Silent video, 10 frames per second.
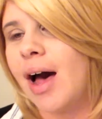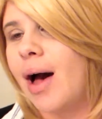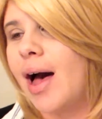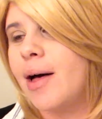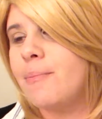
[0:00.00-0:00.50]

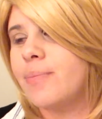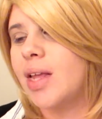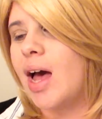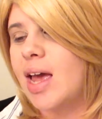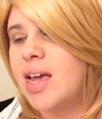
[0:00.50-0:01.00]

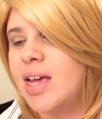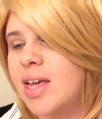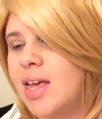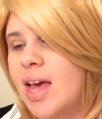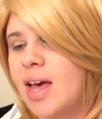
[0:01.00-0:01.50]
I
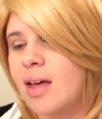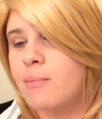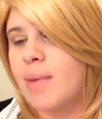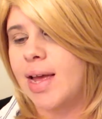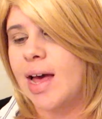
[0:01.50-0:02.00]
can't
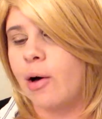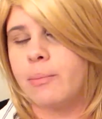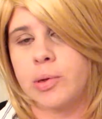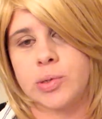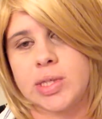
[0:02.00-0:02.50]
make out
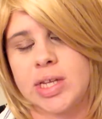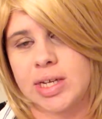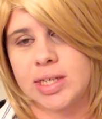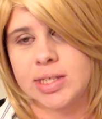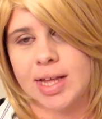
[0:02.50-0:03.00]
most
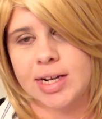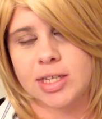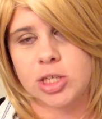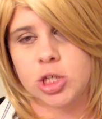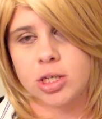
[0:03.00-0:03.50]
things that
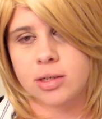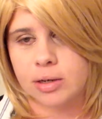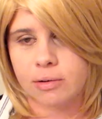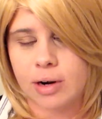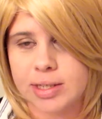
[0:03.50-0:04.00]
is just
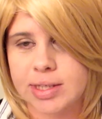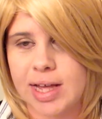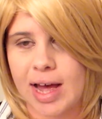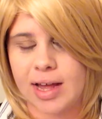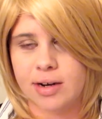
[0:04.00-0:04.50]
across
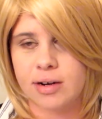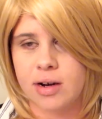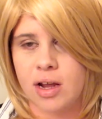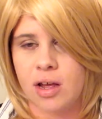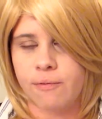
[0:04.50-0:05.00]

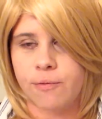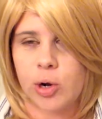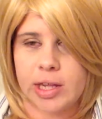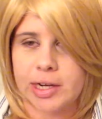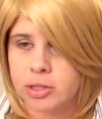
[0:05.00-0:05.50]
that
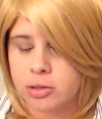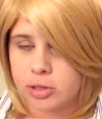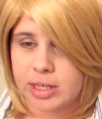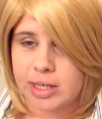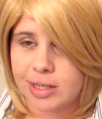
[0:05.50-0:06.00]
4-lane
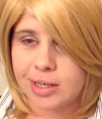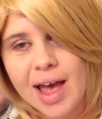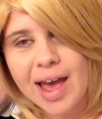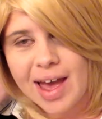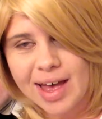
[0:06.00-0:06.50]
street.
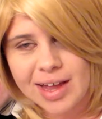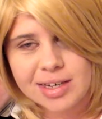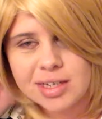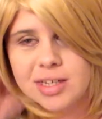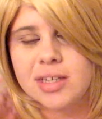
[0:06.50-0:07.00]

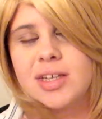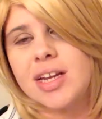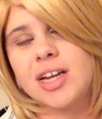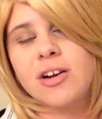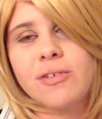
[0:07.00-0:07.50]
And
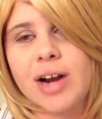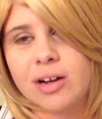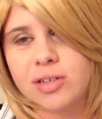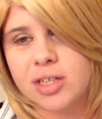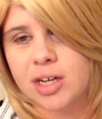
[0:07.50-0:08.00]
getting
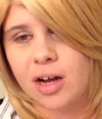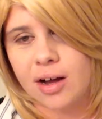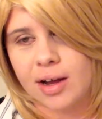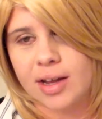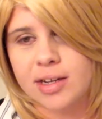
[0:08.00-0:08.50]
around a
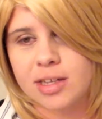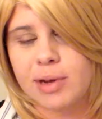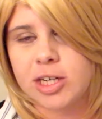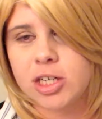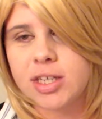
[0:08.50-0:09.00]
con,
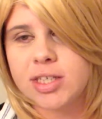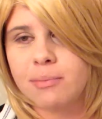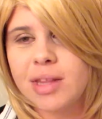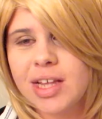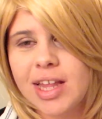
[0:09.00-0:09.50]
especially
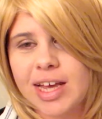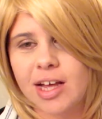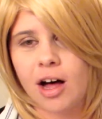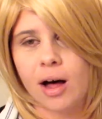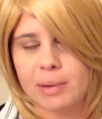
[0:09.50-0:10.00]
something like
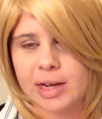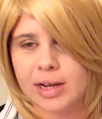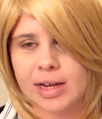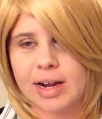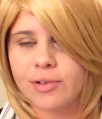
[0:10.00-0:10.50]

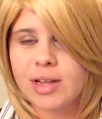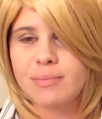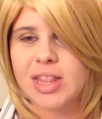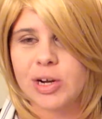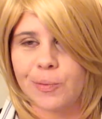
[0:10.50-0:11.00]
Comic-Con, I've only
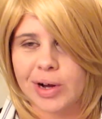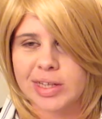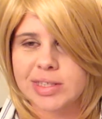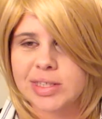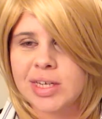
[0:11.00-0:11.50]
been there
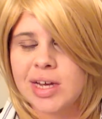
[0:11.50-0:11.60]
once.